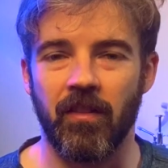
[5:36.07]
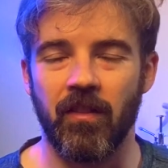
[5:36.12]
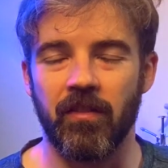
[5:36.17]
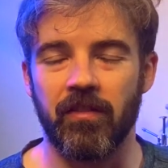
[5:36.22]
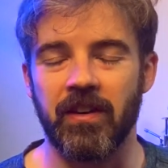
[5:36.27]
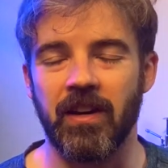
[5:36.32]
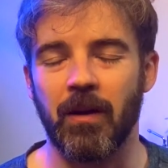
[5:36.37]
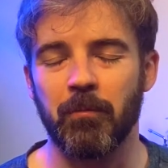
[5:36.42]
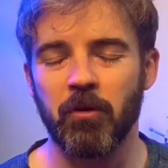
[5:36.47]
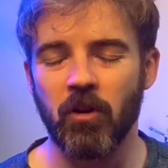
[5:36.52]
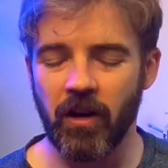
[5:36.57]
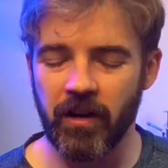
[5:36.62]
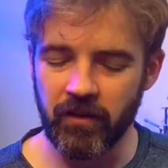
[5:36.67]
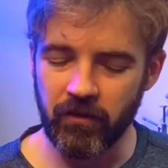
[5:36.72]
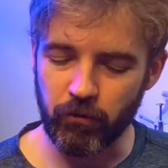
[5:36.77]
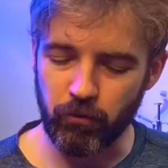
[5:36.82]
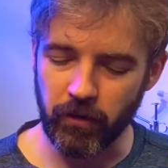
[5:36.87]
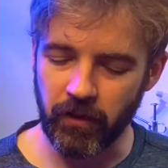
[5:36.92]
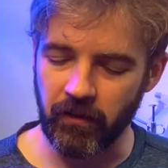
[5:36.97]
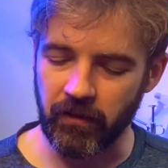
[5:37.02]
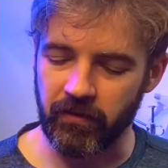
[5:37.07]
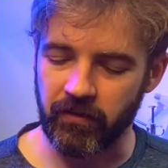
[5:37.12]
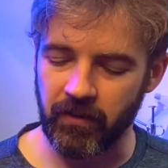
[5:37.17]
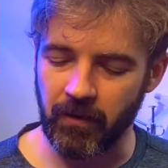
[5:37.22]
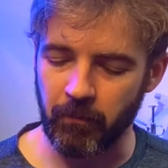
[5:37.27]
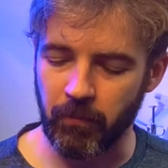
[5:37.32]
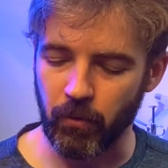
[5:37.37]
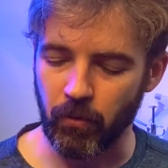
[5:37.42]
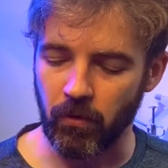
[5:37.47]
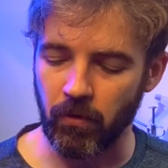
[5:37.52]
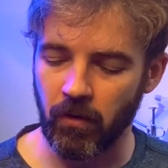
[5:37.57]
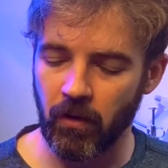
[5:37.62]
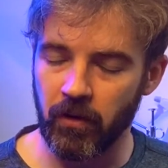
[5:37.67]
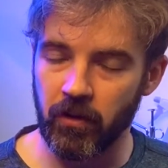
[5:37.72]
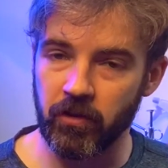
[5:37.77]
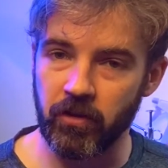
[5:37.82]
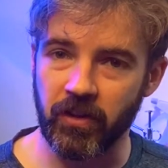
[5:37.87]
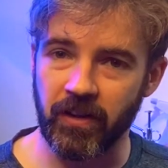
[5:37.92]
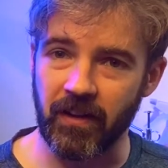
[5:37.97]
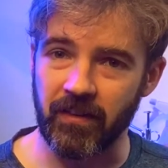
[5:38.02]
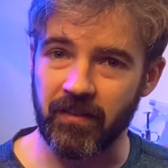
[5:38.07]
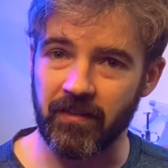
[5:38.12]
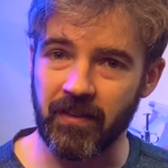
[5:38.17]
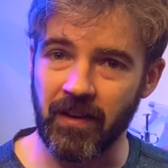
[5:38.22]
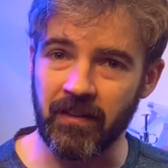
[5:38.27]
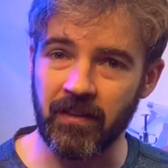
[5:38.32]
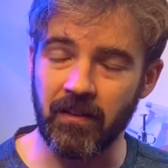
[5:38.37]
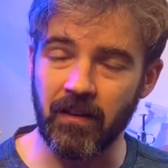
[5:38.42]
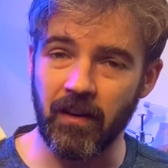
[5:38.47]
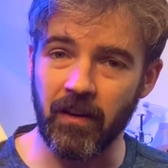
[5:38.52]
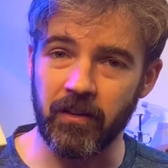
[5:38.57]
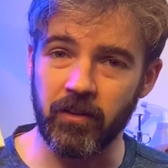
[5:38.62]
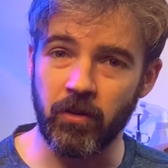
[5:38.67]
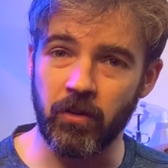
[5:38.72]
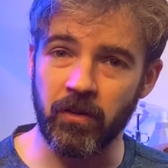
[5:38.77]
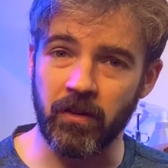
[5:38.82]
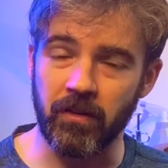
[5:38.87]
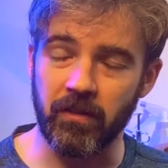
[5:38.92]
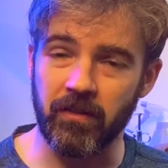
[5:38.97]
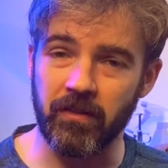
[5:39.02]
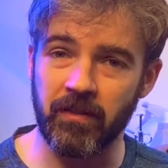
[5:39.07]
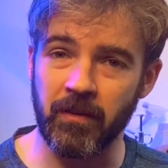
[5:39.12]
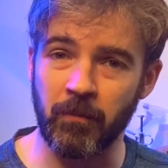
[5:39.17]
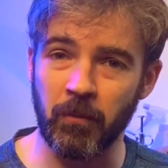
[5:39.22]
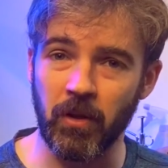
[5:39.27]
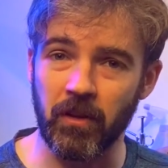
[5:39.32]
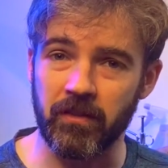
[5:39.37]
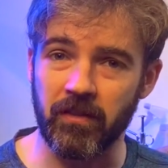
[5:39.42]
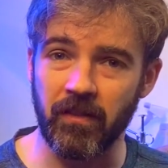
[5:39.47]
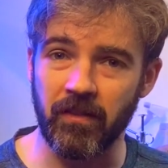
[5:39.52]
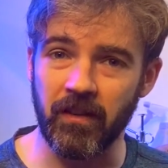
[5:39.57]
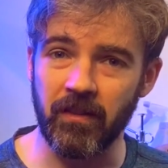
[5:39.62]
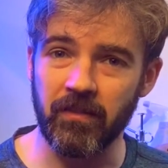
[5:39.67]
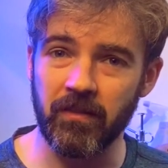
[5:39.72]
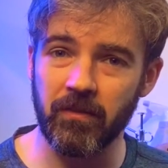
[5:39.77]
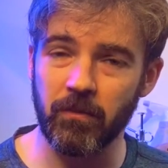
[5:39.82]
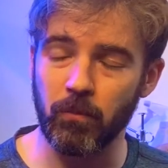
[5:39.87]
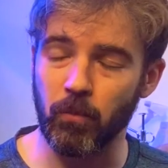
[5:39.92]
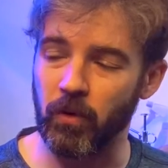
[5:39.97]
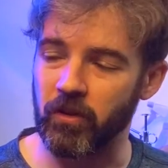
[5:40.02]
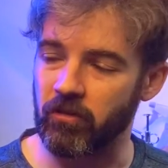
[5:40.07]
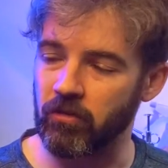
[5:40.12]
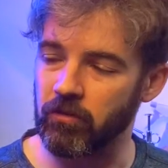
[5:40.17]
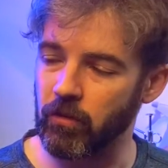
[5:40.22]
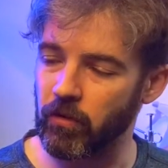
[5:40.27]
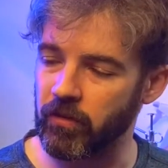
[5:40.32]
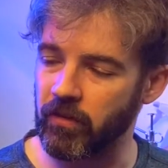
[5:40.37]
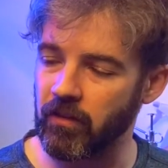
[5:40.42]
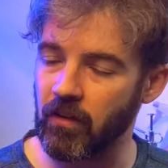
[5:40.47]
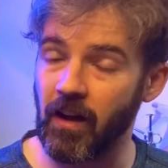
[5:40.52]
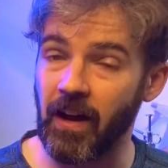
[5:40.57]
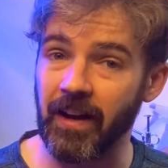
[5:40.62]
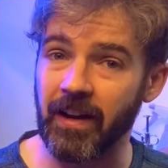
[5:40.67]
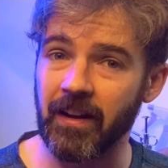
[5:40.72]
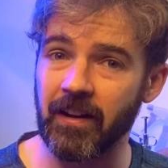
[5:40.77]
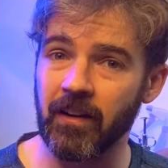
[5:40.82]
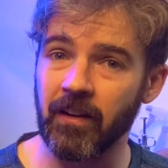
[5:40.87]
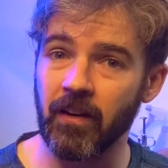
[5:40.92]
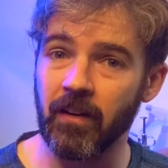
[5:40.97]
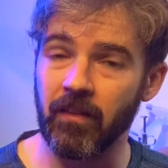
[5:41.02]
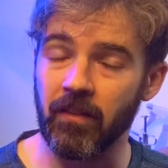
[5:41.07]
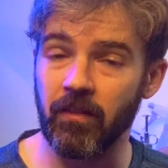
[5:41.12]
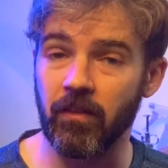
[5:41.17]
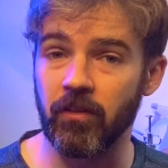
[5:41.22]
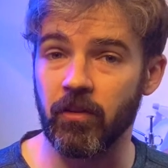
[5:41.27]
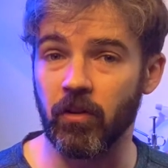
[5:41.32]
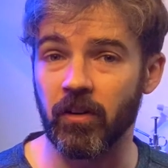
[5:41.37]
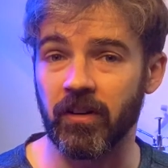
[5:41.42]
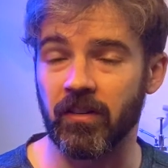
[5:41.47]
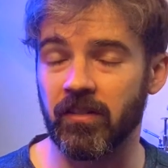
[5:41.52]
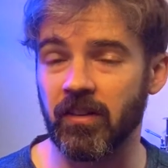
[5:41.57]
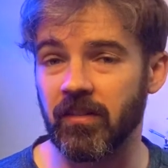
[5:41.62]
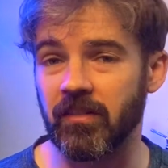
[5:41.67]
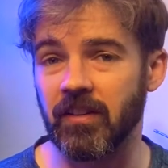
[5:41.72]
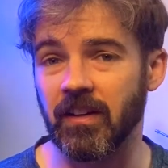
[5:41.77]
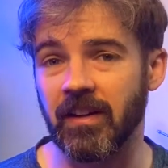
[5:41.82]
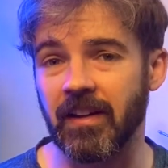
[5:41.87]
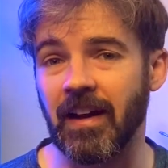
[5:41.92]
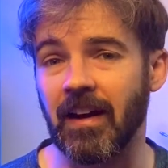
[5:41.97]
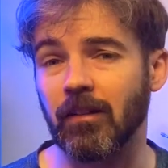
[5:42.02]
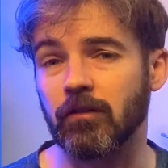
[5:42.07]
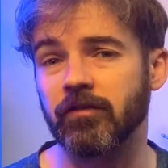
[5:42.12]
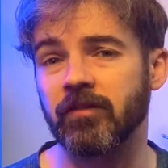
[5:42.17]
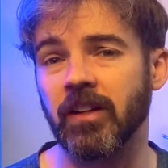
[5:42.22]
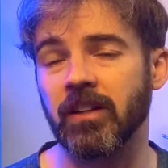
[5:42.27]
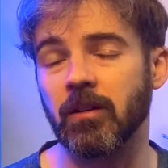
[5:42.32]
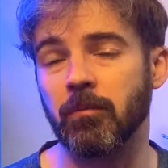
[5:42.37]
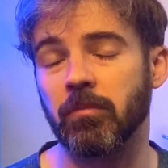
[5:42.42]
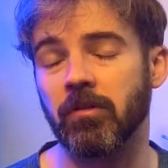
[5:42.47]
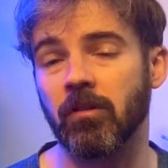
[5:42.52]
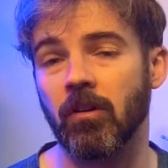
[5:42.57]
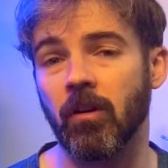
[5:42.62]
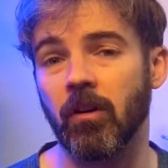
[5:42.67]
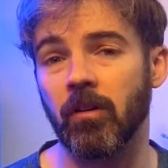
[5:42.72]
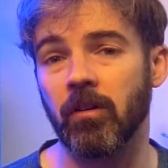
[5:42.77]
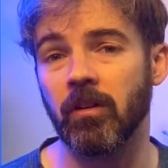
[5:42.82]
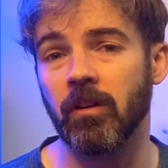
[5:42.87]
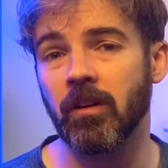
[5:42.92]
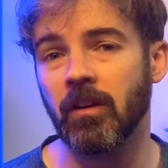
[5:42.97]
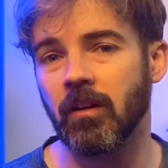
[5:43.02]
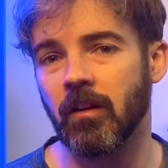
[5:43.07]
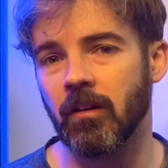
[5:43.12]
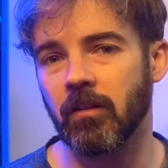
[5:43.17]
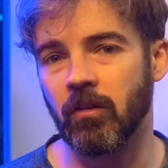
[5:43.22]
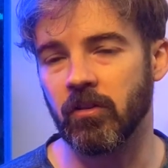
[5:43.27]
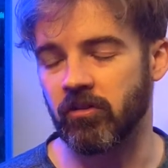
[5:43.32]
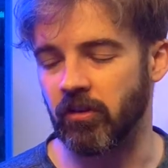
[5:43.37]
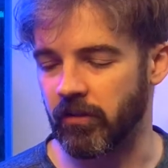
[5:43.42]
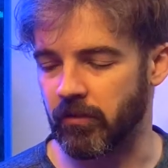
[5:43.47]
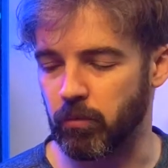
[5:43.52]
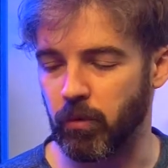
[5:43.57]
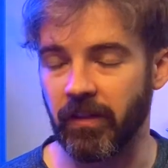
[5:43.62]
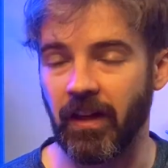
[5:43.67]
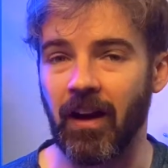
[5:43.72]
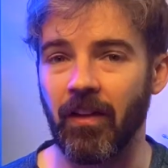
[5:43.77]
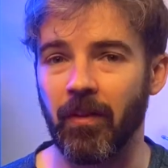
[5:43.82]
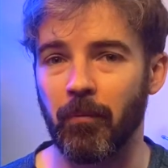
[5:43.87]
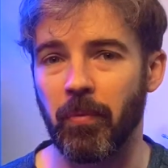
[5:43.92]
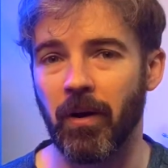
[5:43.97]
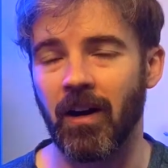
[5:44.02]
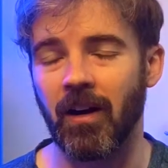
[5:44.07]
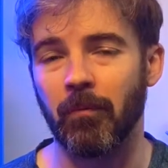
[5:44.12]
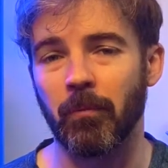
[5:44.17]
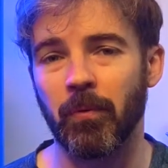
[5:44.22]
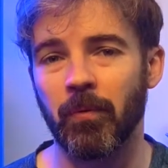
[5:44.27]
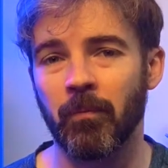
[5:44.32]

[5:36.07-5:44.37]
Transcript: The upgrade is really simple. You get sent a unit similar to this, which looks like your existing Calcfeeder Pro, just without the pump.